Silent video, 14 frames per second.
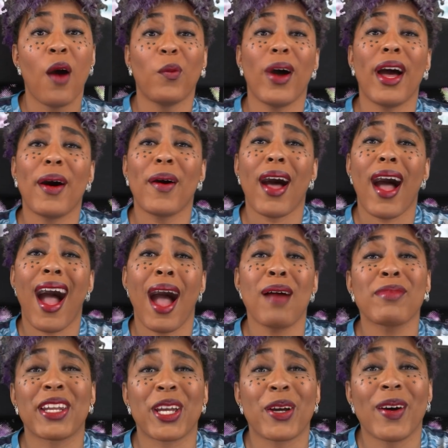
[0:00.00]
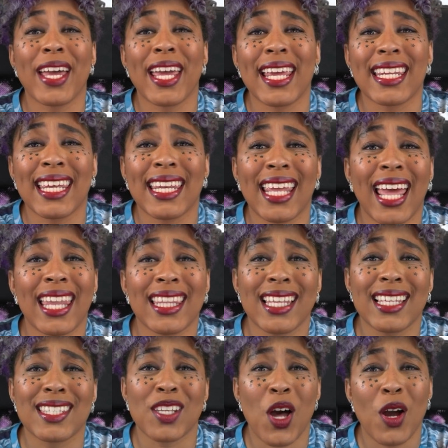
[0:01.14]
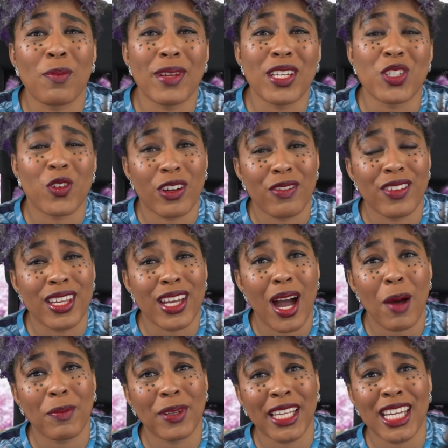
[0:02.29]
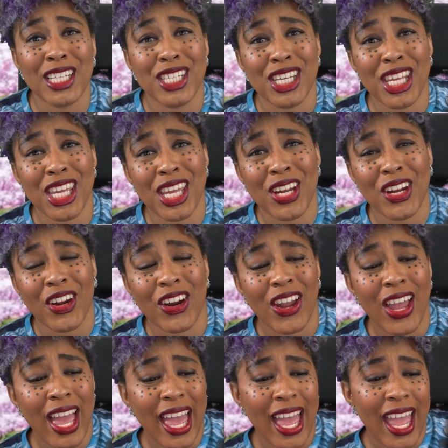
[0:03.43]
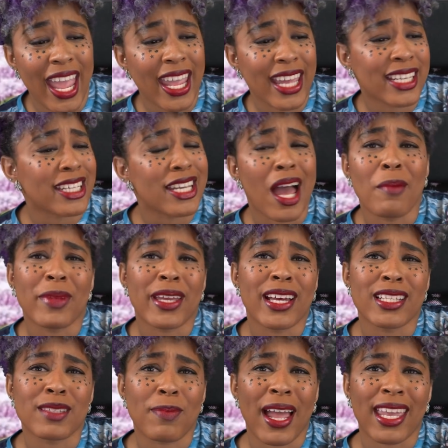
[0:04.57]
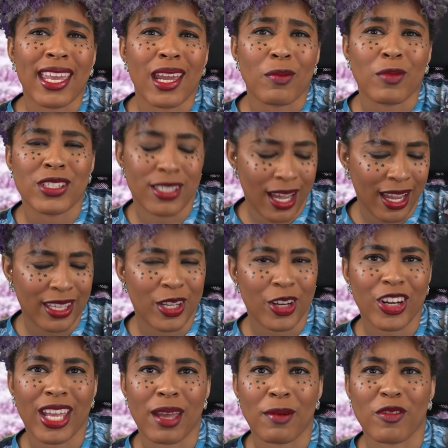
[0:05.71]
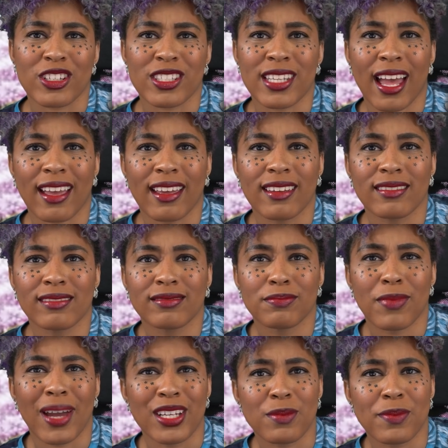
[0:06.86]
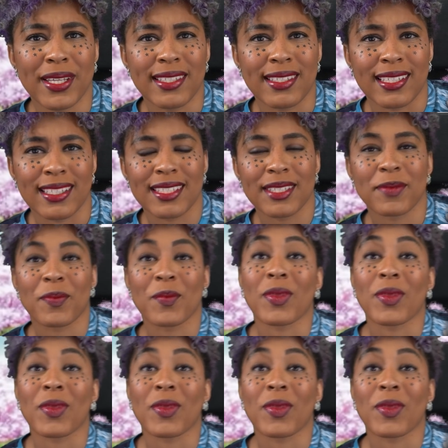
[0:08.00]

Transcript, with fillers: Well, I'm gonna go ahead and end this Long Beach Griffy compilation here, and not because my camera's dying, your camera's dying. Mind your business.